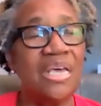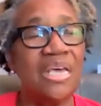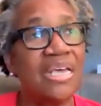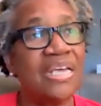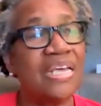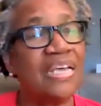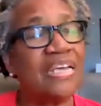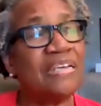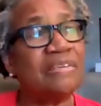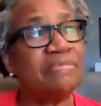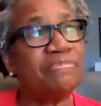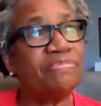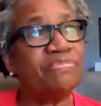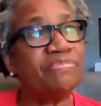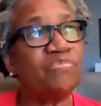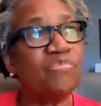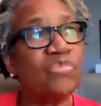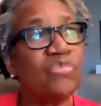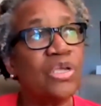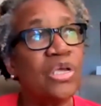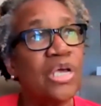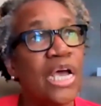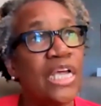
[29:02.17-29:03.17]

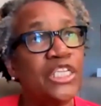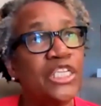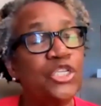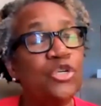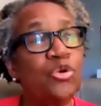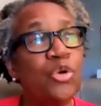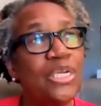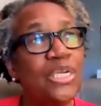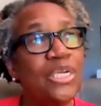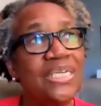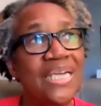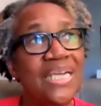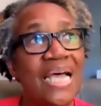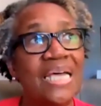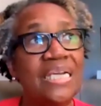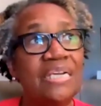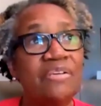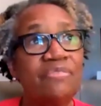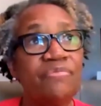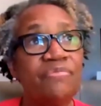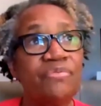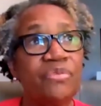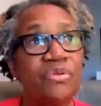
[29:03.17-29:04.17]
Um, I do a
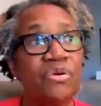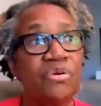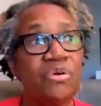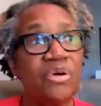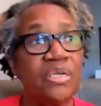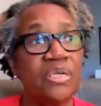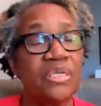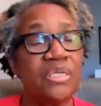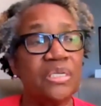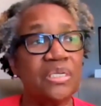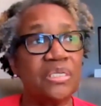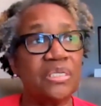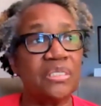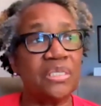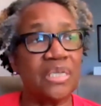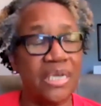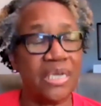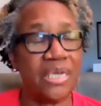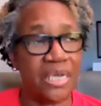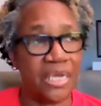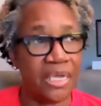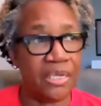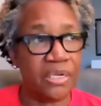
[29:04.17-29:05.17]
lot of
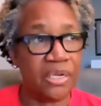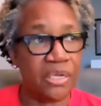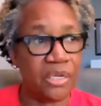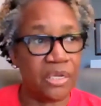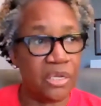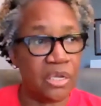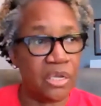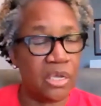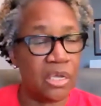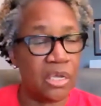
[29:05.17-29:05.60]
online.